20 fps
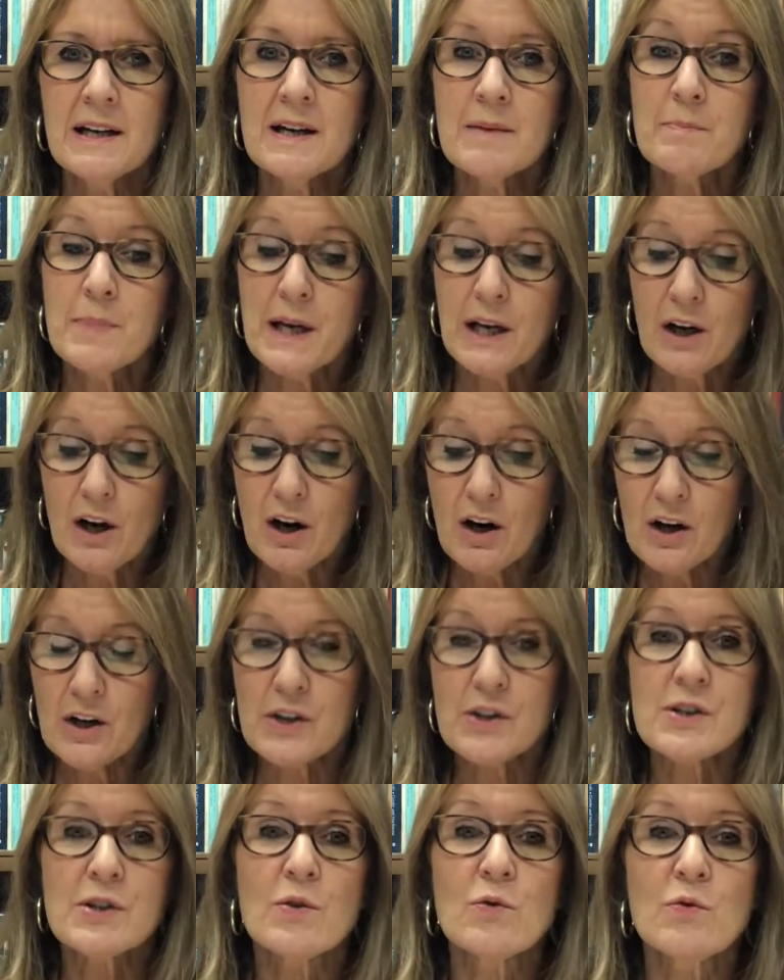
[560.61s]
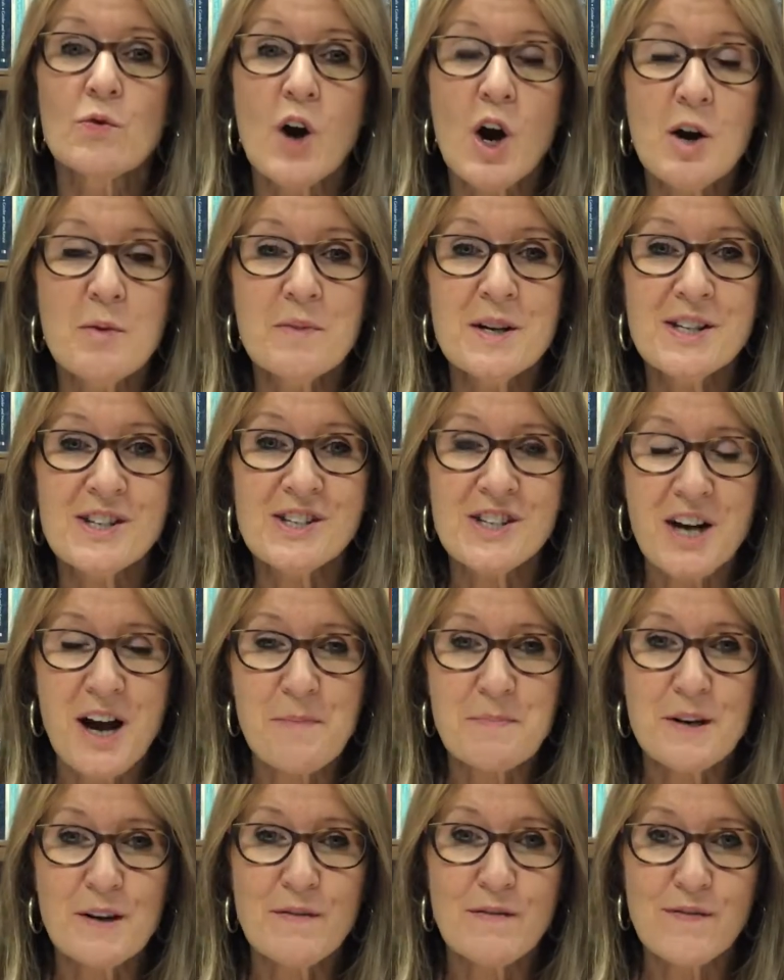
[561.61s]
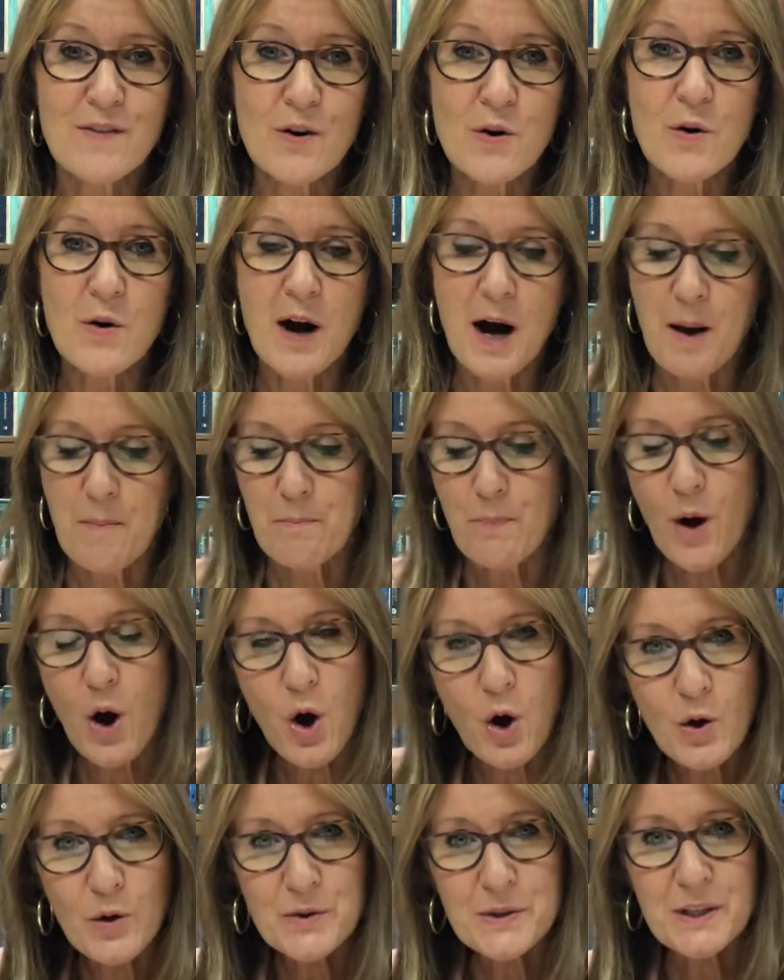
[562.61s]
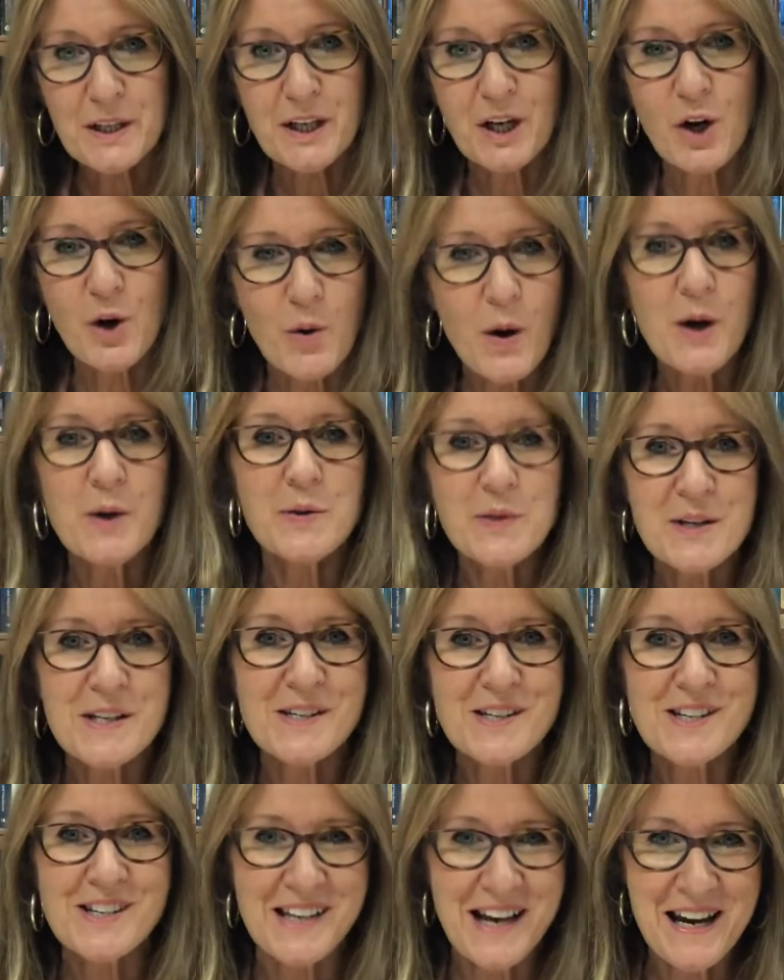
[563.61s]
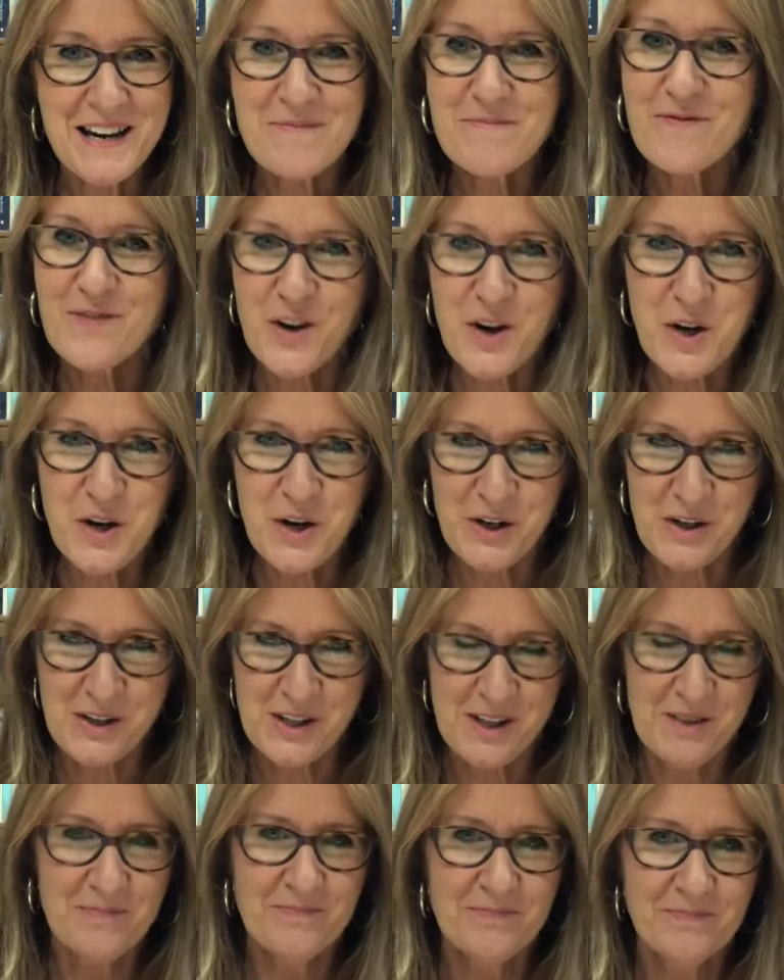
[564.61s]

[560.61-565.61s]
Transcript: because Romans chapter 4, Paul's going to quote this same verse.